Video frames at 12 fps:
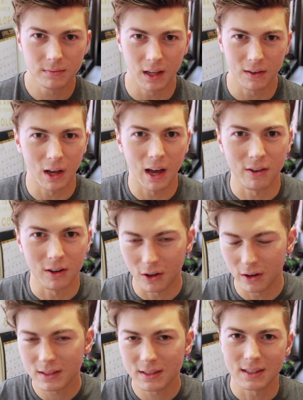If you haven't
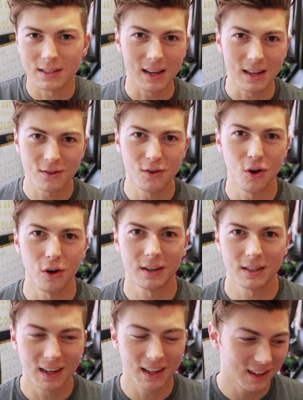noticed, this is New York
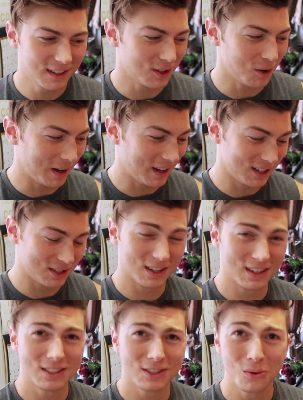City, so my
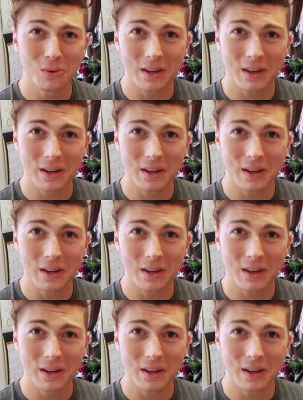kitchen is so